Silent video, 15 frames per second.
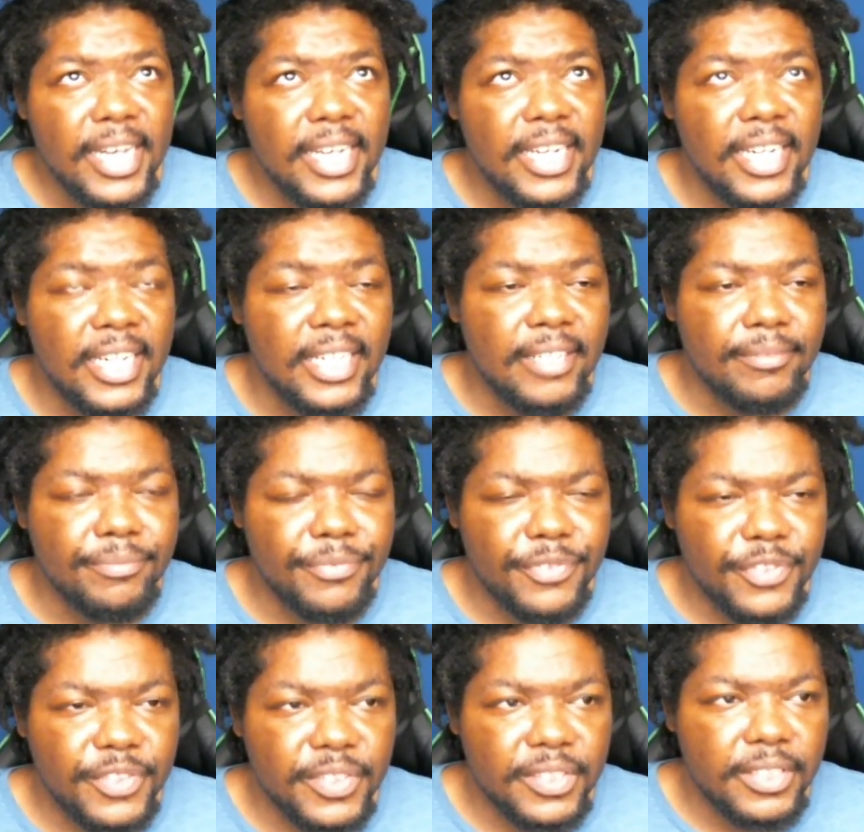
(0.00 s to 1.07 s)

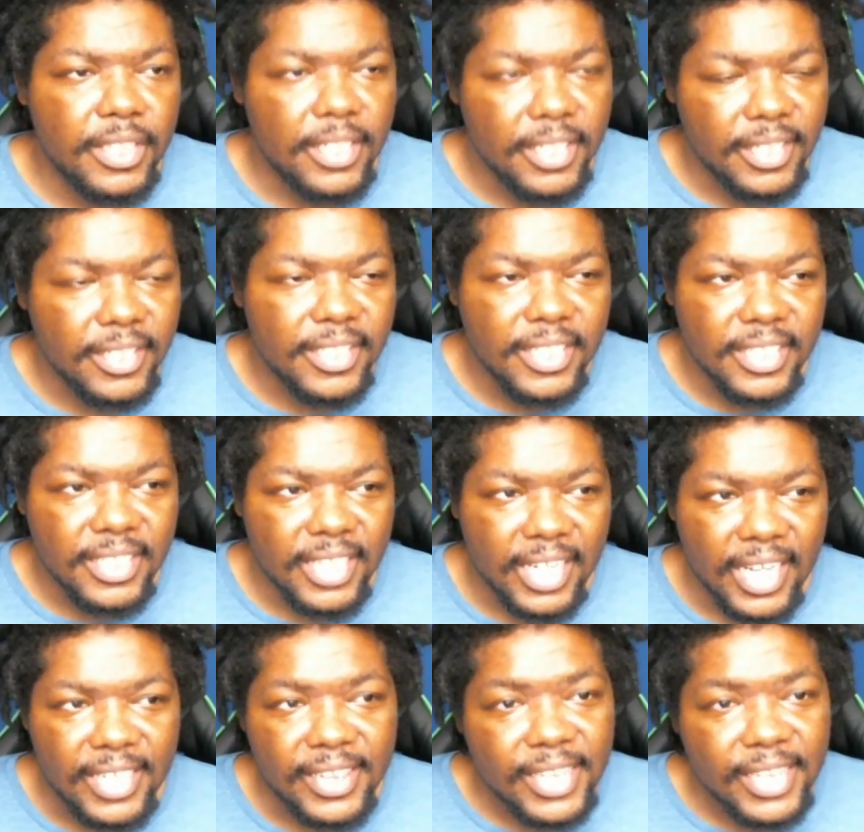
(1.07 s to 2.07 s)
like, I